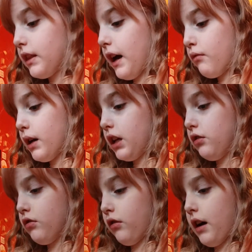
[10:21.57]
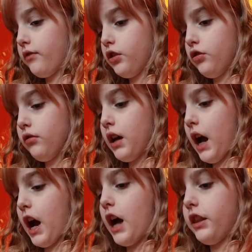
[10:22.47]
That way you don't have to do
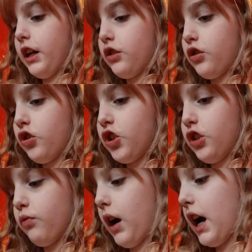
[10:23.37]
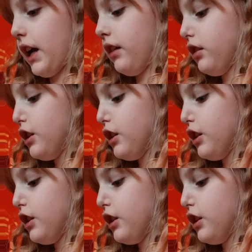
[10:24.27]
it. That's just what I